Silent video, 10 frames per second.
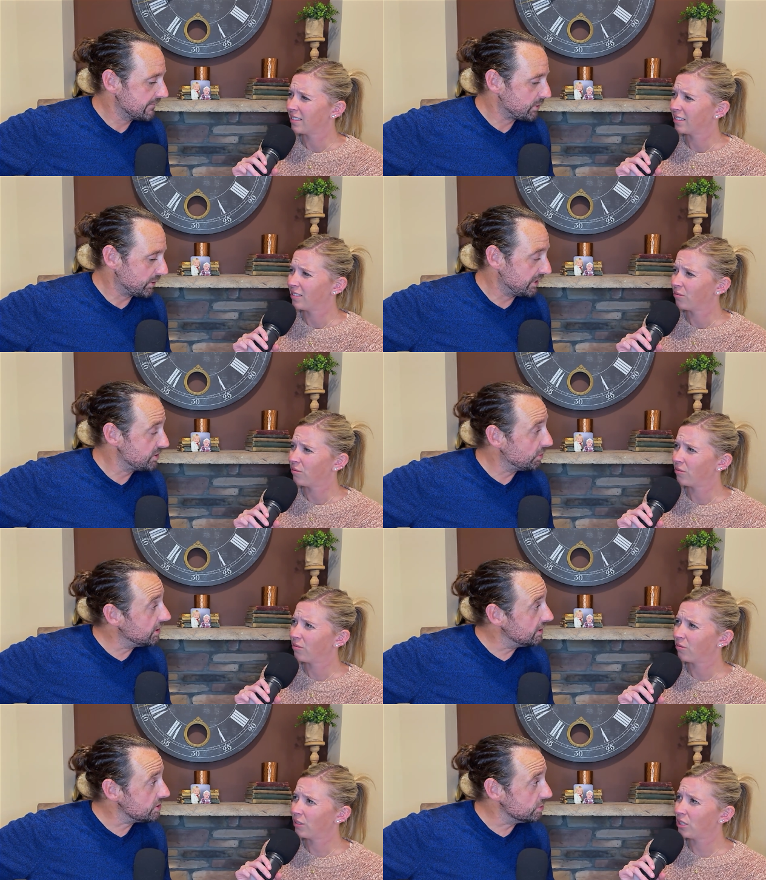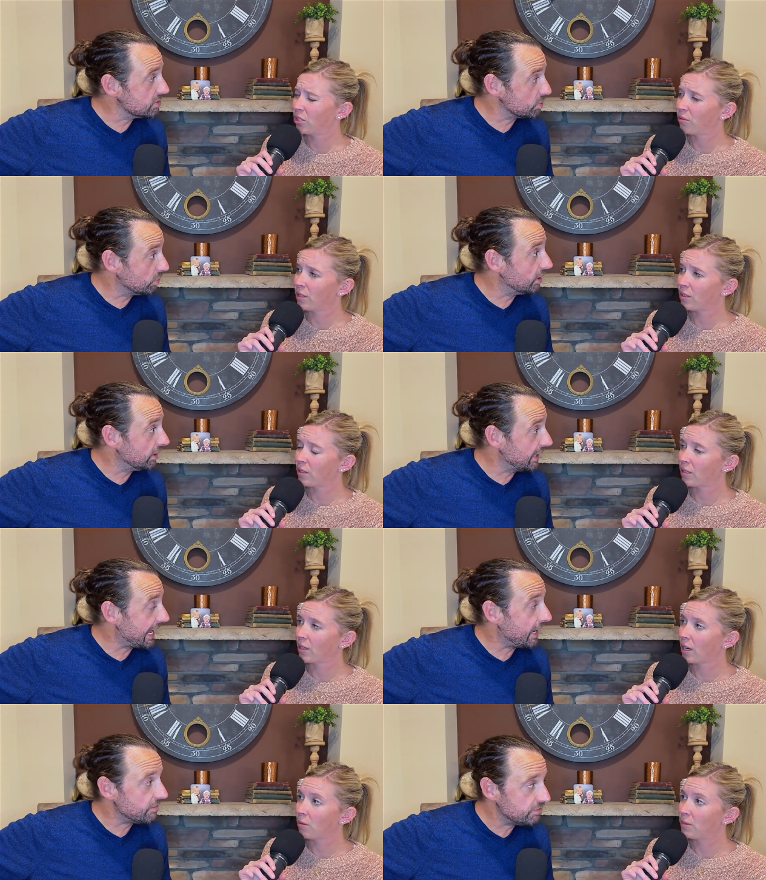Speaker 1: 2020. She was, she was, one and a
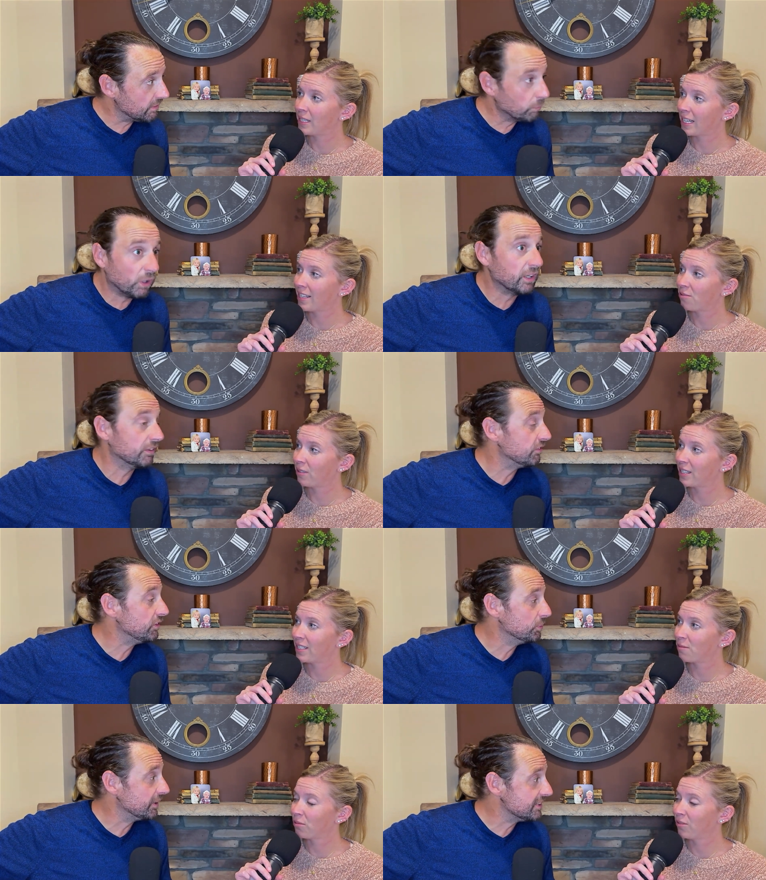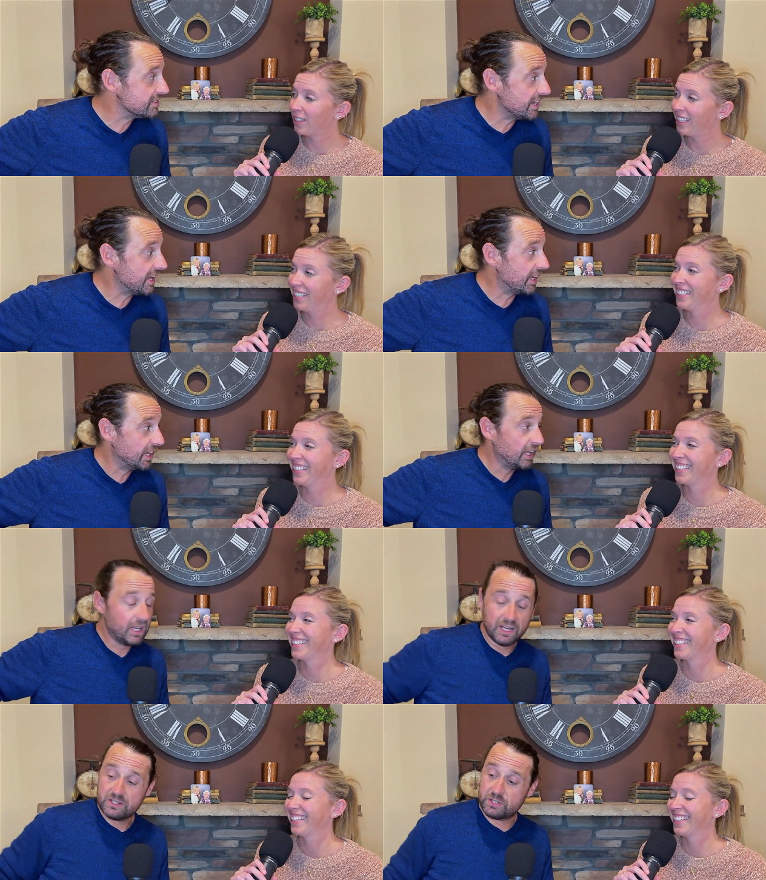half. Uh, obsessed uh, one in a few months. Movie? Yeah
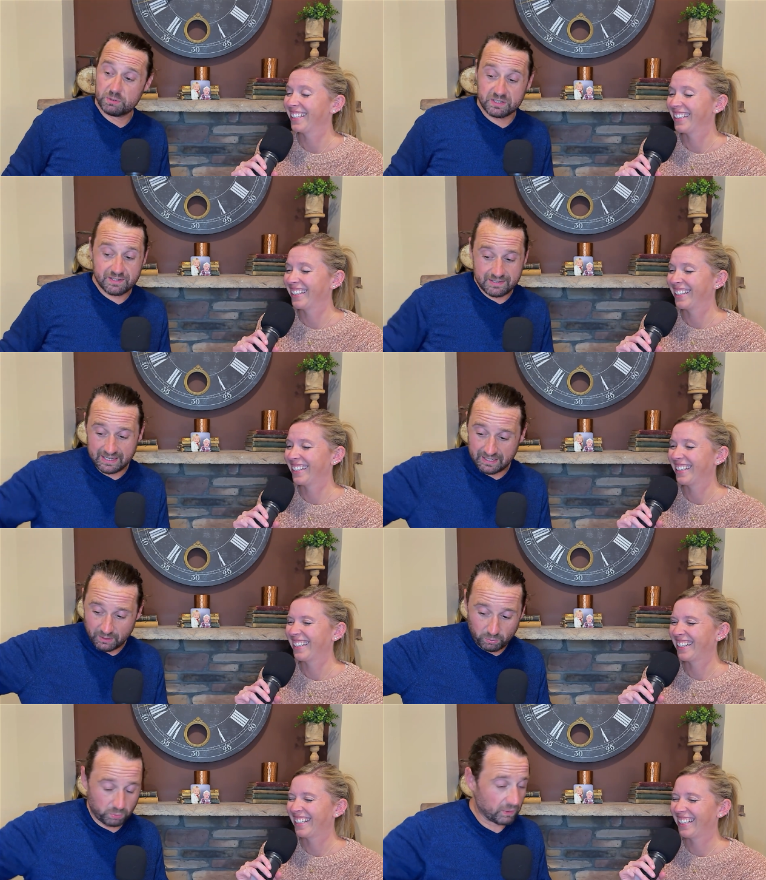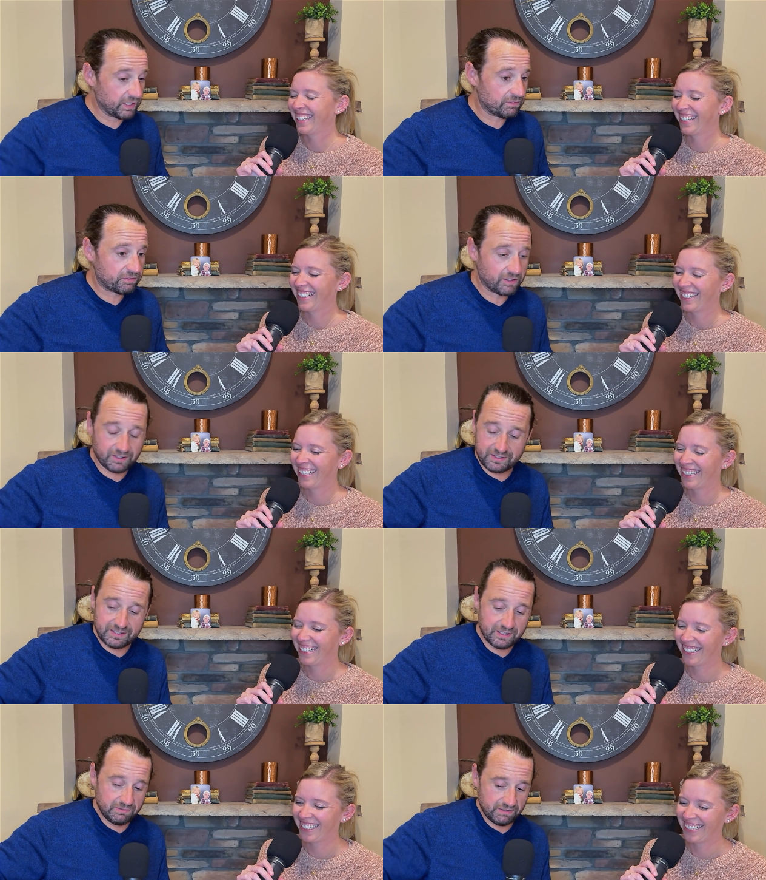she would sit right in front of the
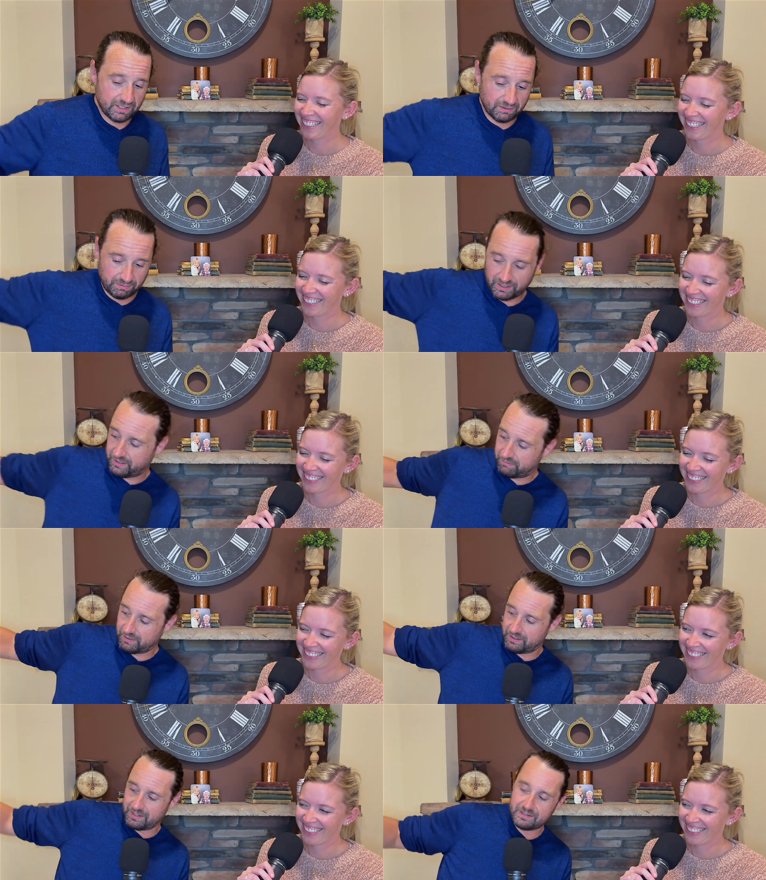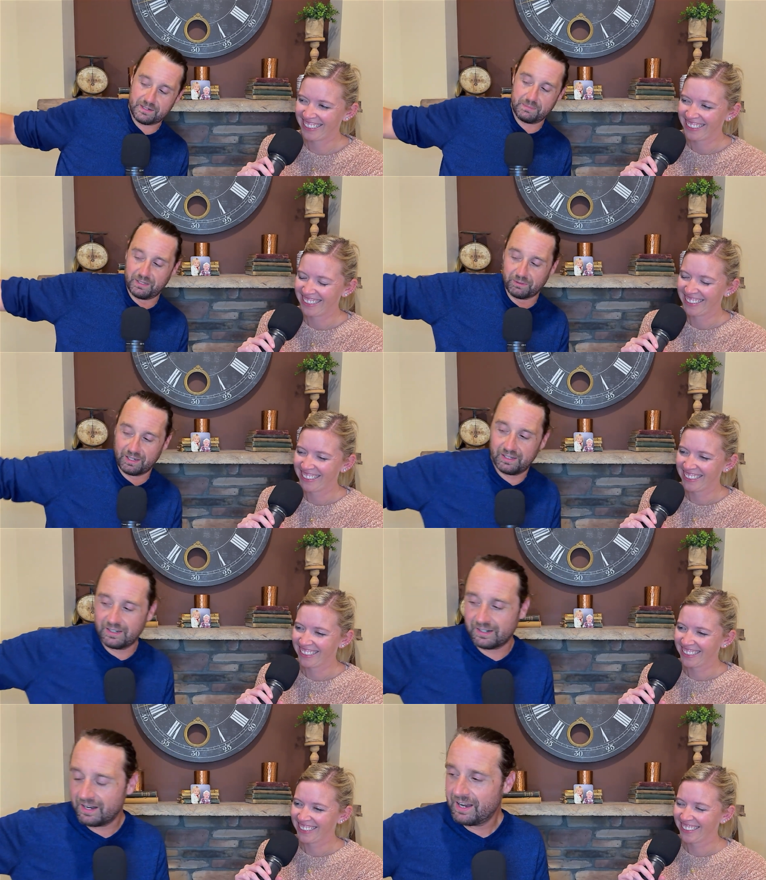TV, right right next to me, right
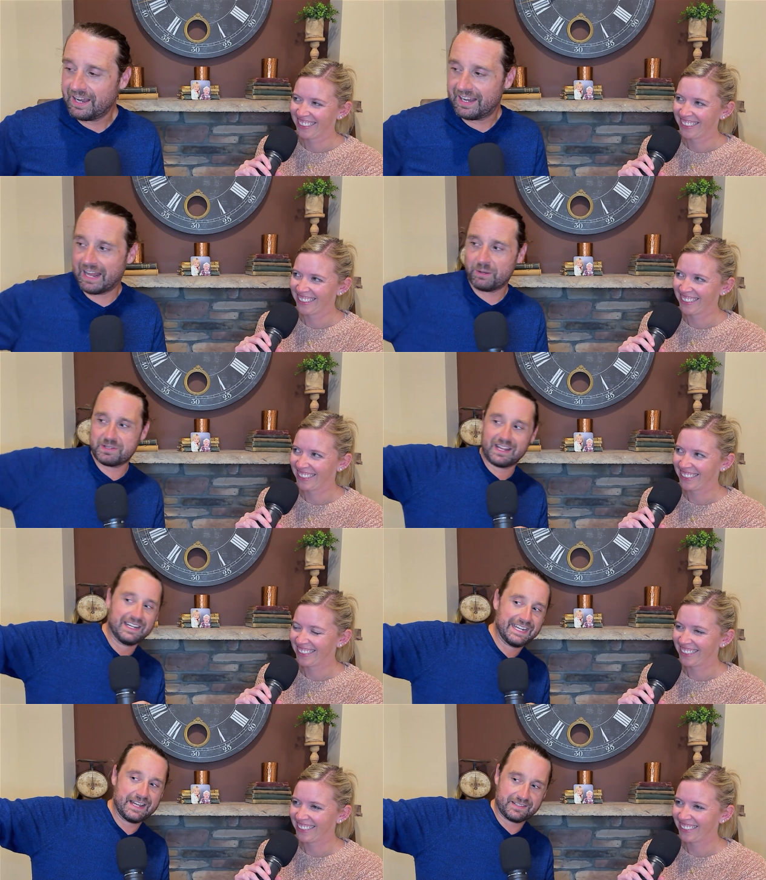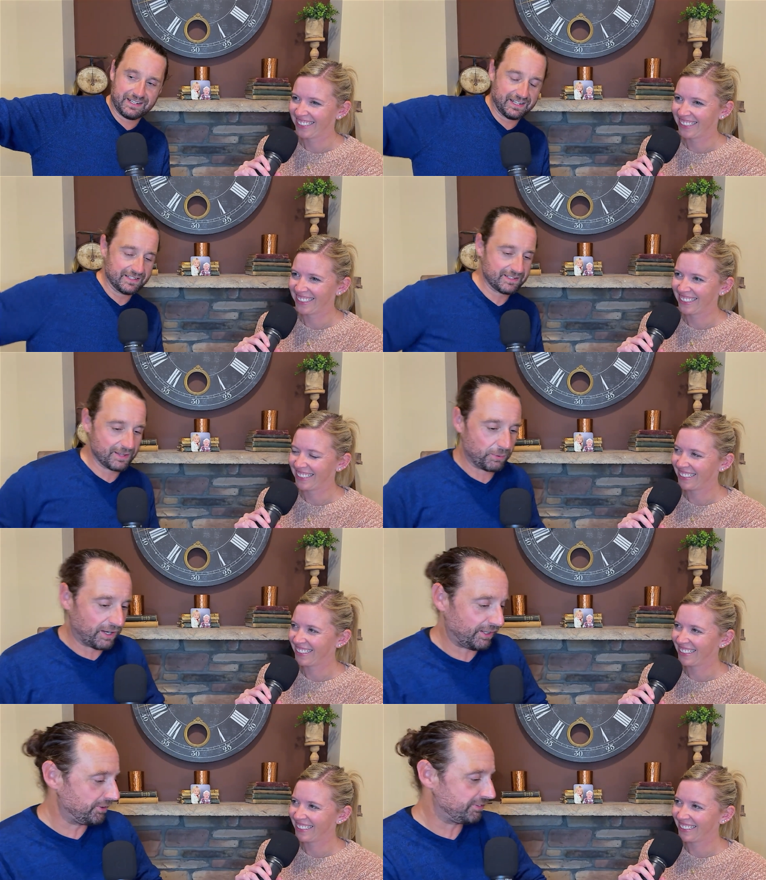here, and I was at a desk against the
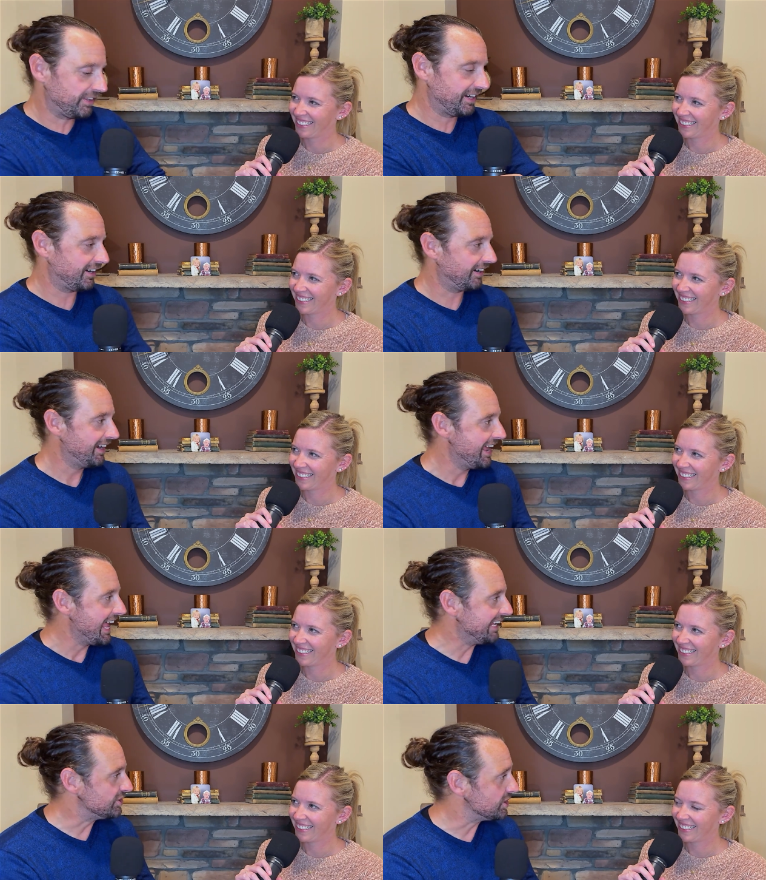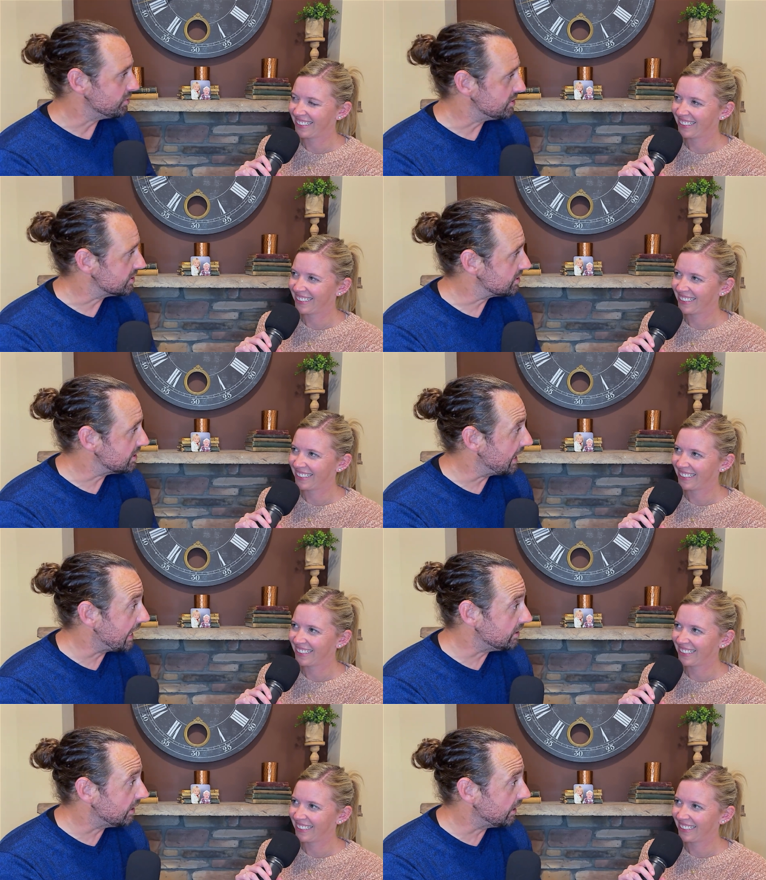wall over there, and she would just sit,
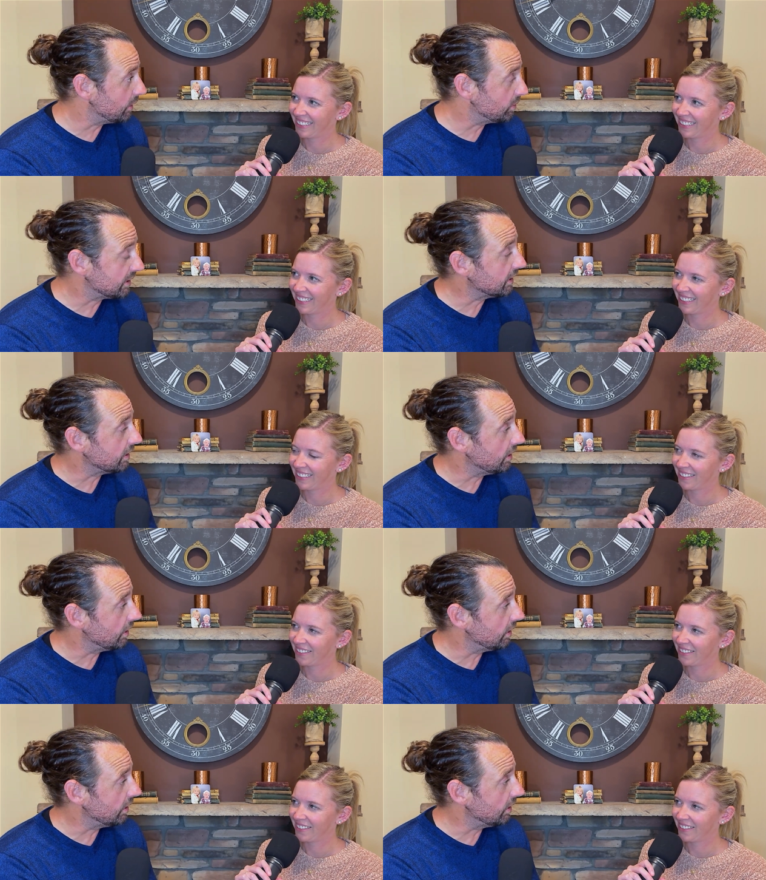and it would get